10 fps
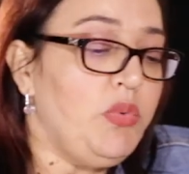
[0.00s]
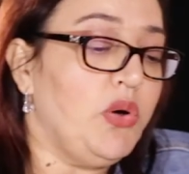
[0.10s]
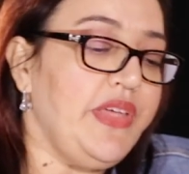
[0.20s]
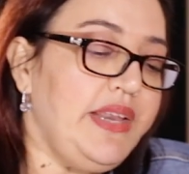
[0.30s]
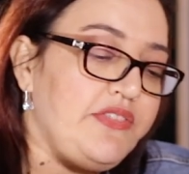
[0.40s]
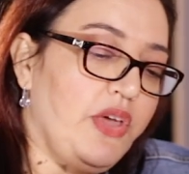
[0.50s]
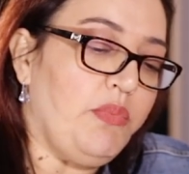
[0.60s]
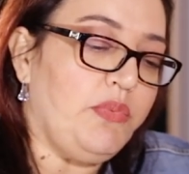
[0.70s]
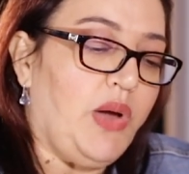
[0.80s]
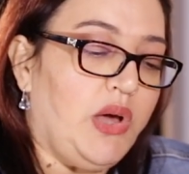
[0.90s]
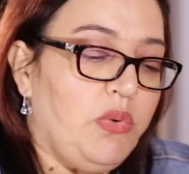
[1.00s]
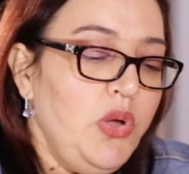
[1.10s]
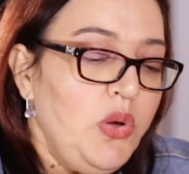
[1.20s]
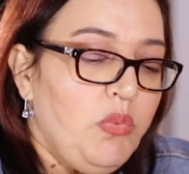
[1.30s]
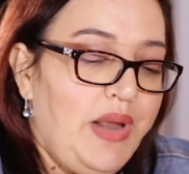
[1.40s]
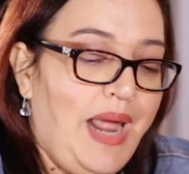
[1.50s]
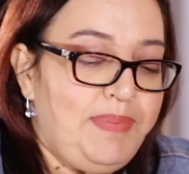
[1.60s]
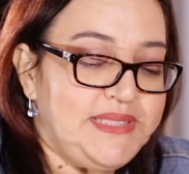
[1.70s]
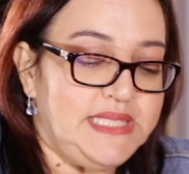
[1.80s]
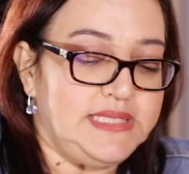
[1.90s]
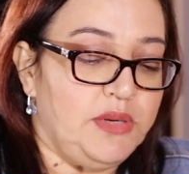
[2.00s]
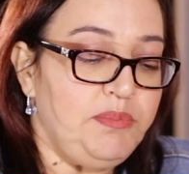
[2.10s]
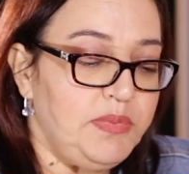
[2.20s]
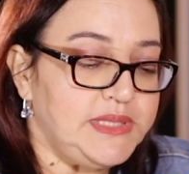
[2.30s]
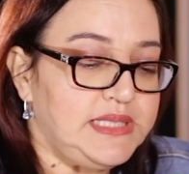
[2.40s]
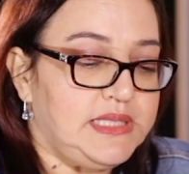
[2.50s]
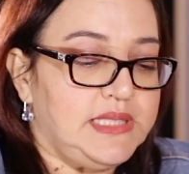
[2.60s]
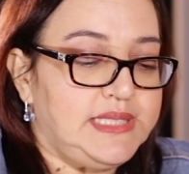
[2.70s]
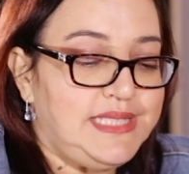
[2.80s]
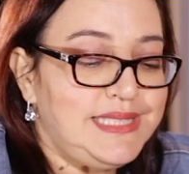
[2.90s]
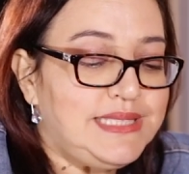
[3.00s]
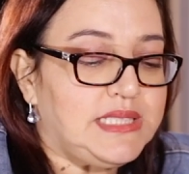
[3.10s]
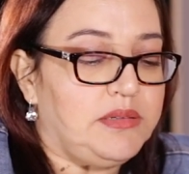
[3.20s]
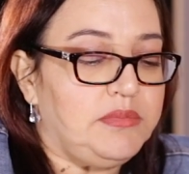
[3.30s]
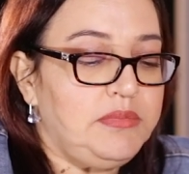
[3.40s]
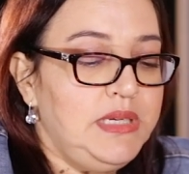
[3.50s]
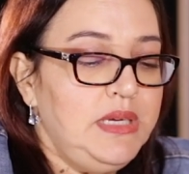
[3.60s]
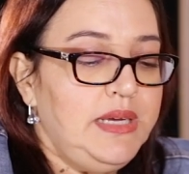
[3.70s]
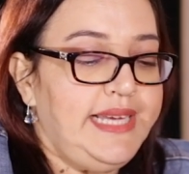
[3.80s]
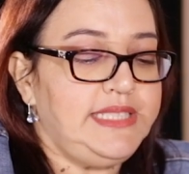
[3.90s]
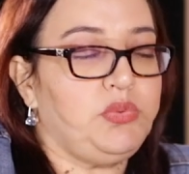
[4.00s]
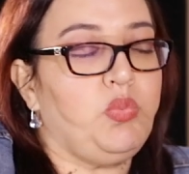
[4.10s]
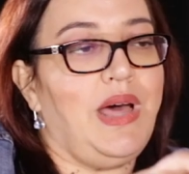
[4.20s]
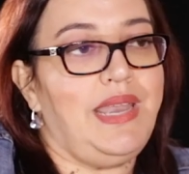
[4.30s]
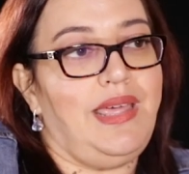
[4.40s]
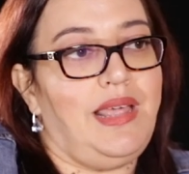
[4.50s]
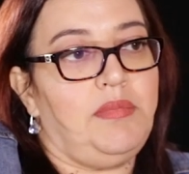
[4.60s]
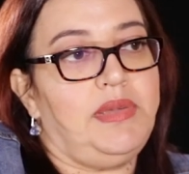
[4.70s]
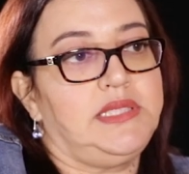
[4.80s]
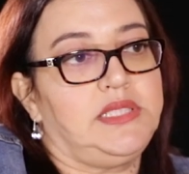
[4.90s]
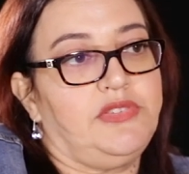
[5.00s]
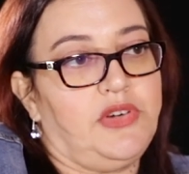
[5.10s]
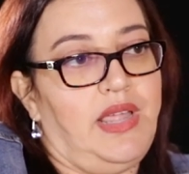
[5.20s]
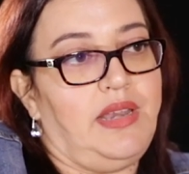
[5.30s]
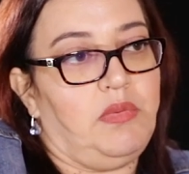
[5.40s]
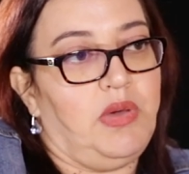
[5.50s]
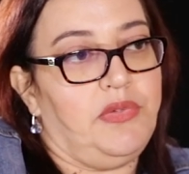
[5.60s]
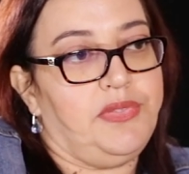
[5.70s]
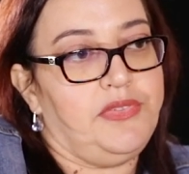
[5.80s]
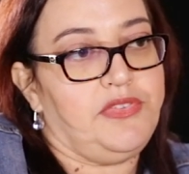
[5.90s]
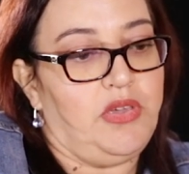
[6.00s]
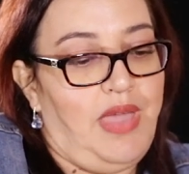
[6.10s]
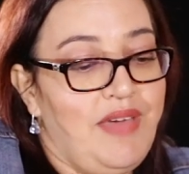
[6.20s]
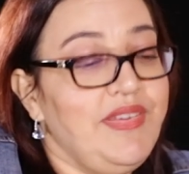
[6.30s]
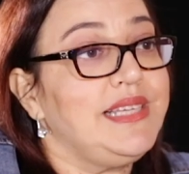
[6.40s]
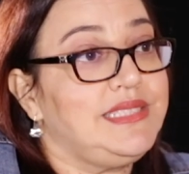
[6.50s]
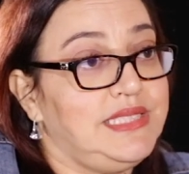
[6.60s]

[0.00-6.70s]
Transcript: Well, then. So the system is one element of creating wealth. So having a